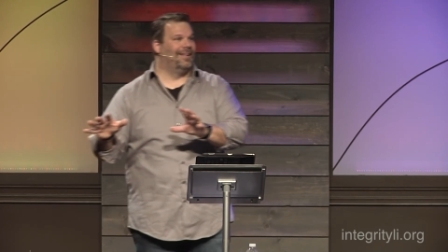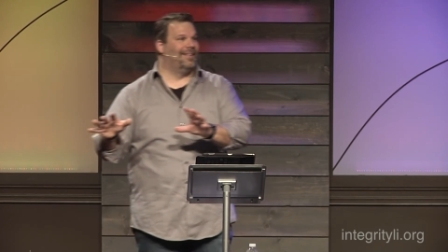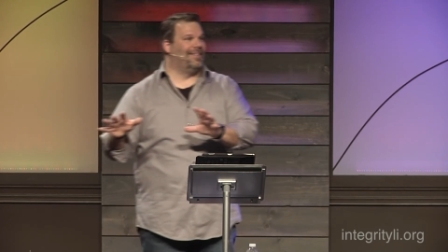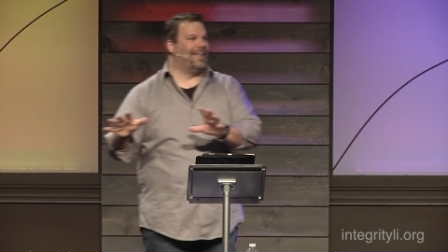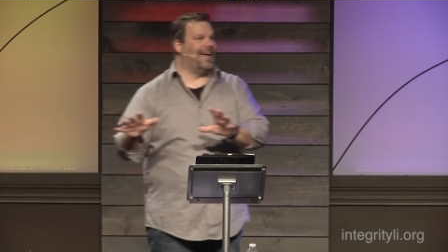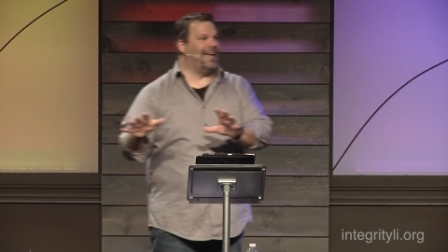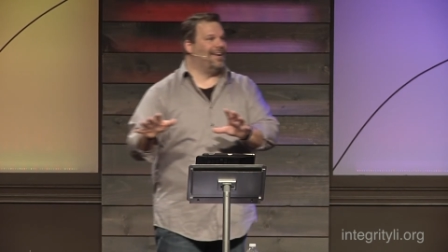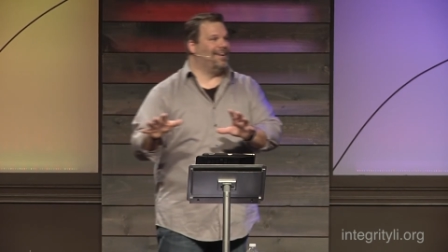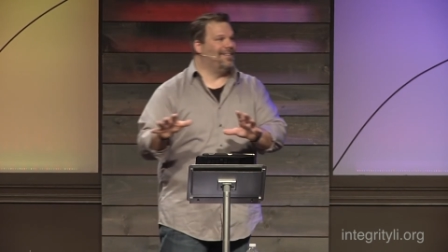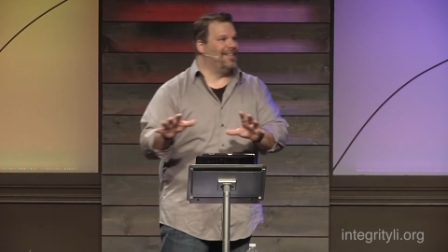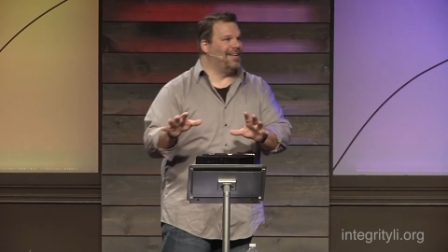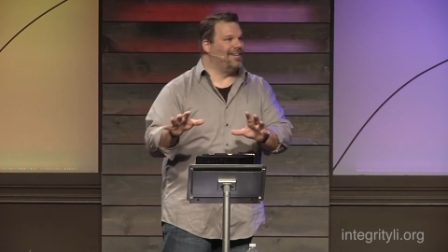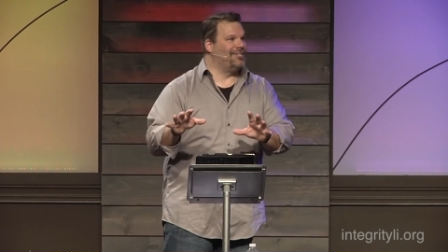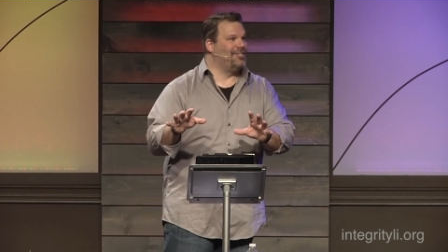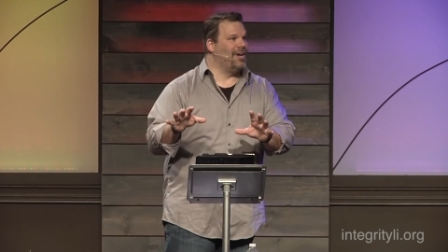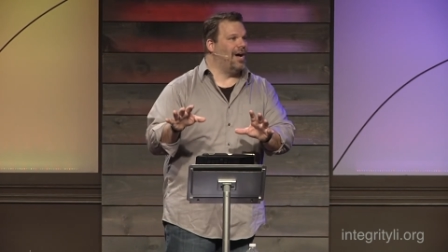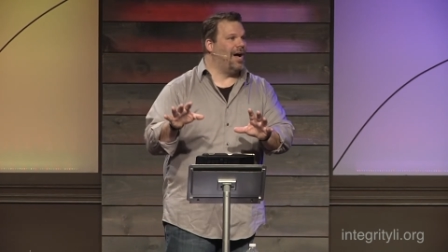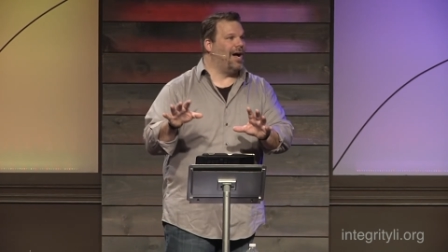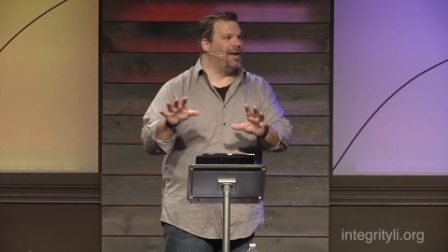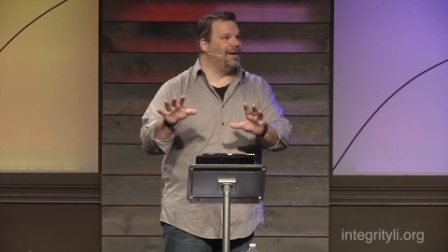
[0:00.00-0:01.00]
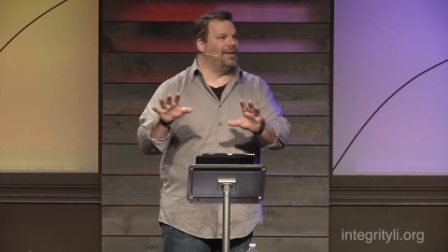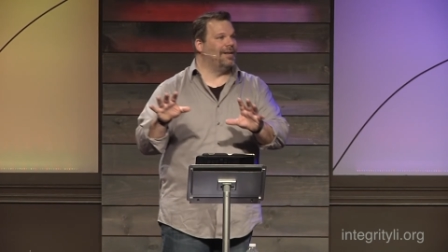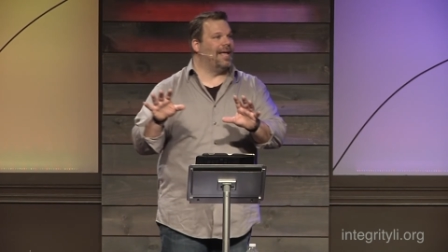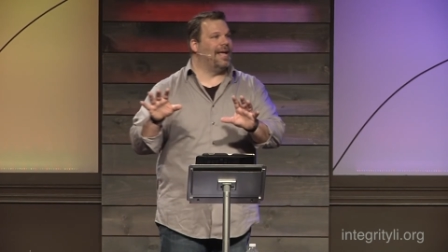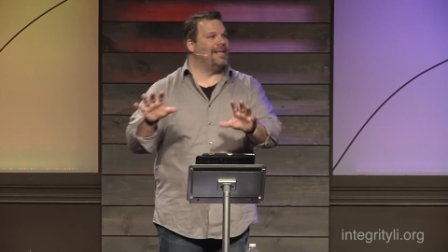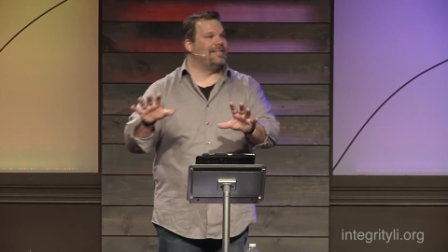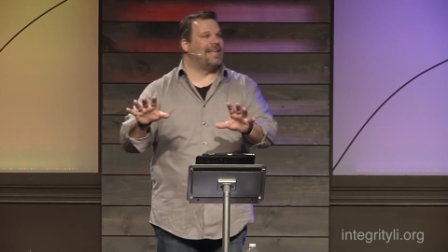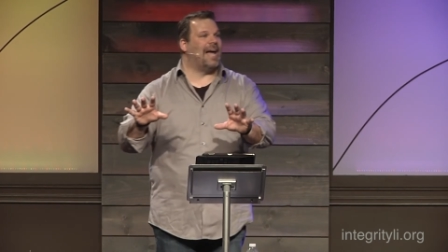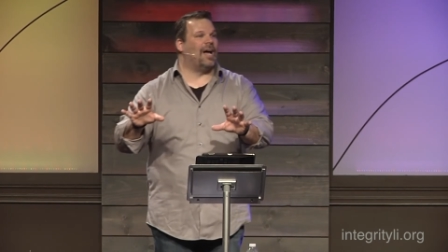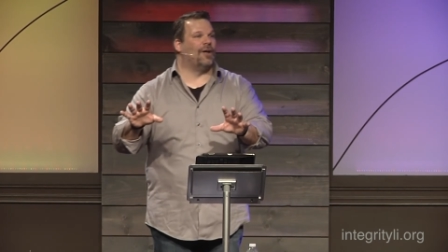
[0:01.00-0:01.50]
that, that John
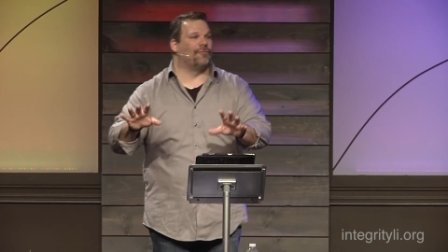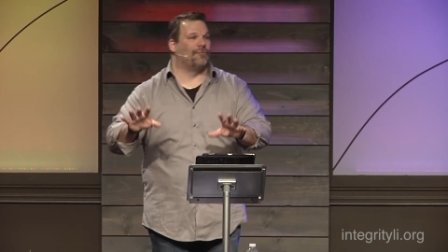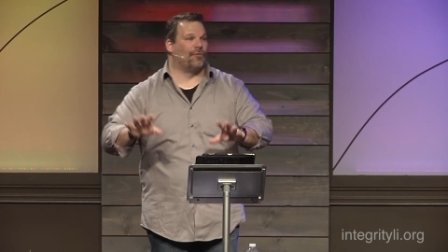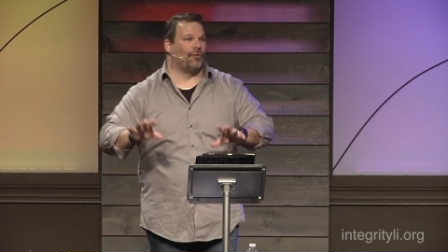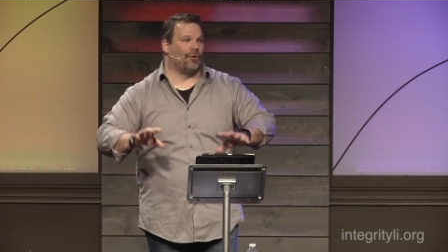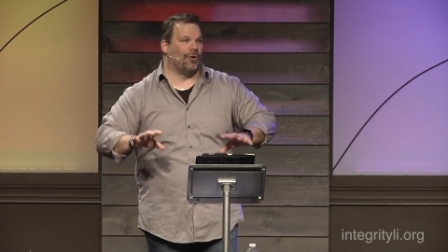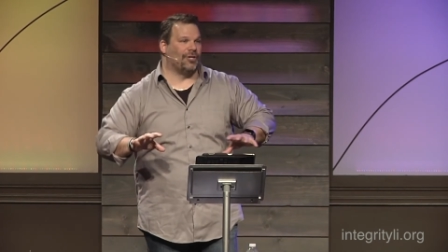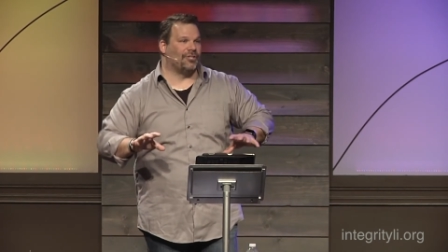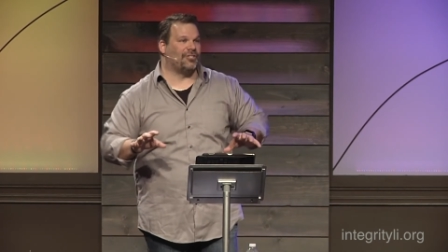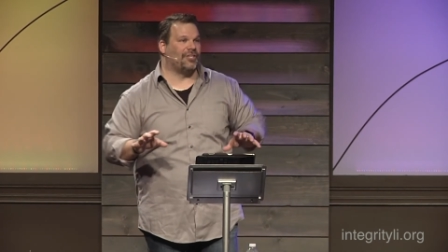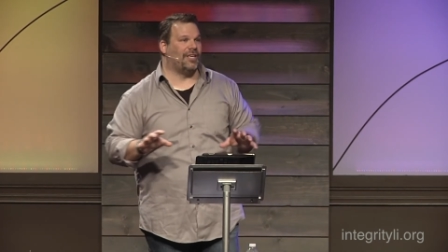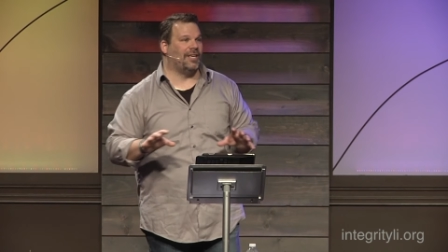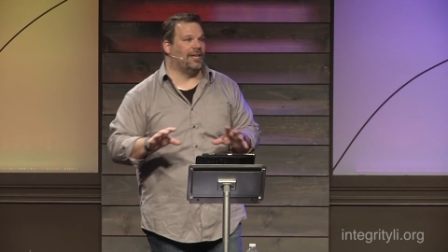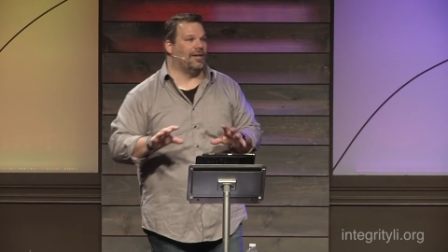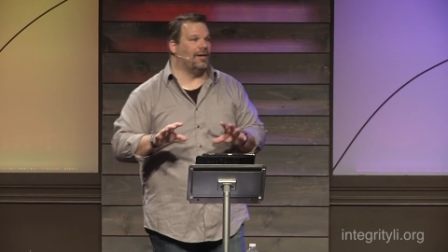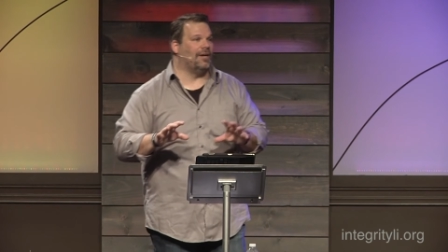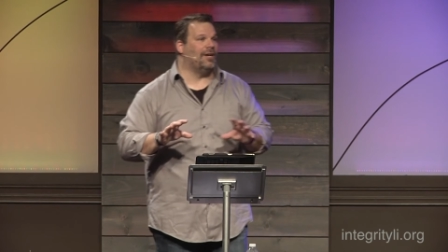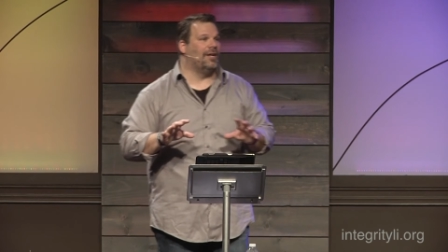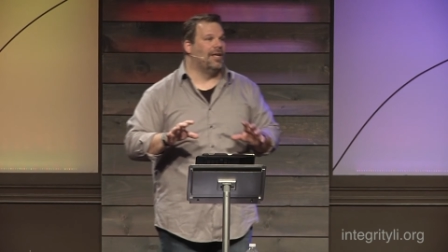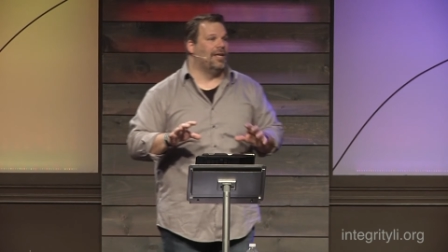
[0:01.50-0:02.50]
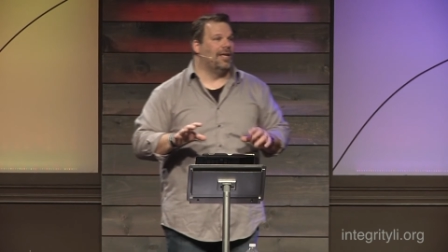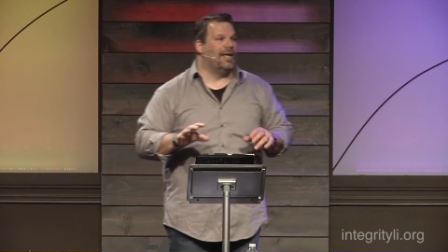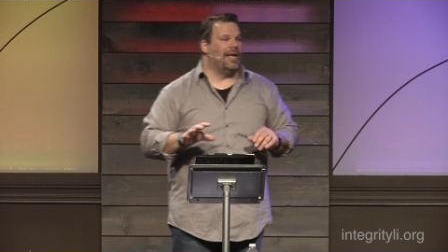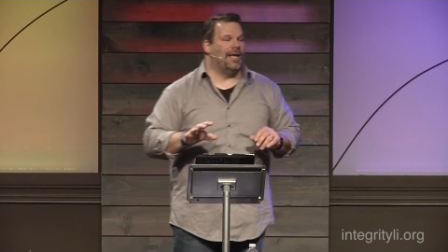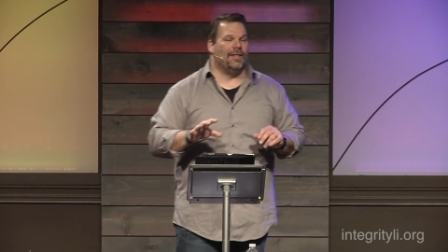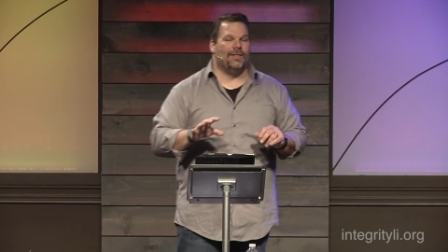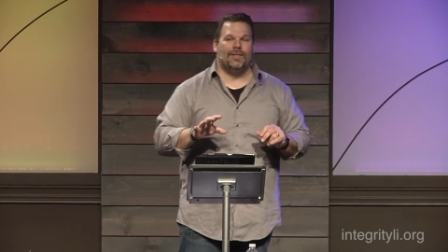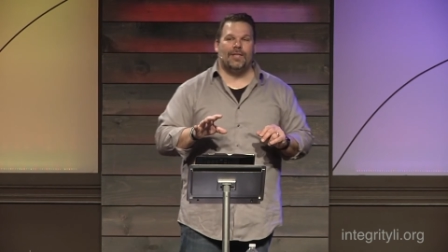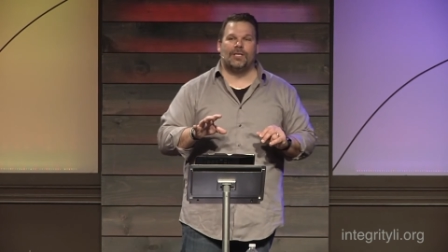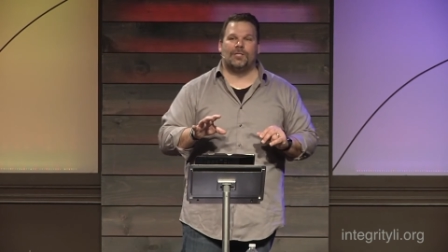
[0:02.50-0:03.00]
lays out for us here
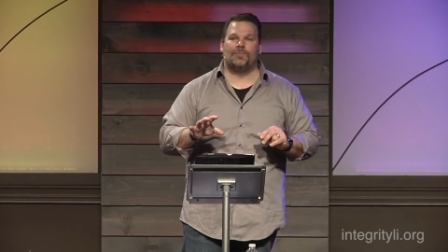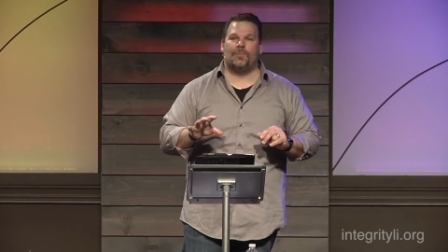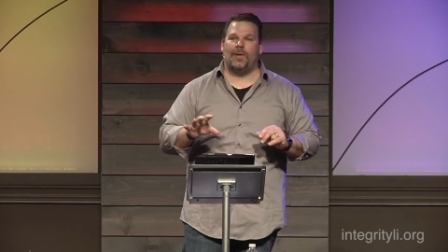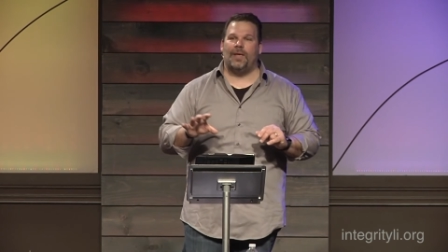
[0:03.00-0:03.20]
in this,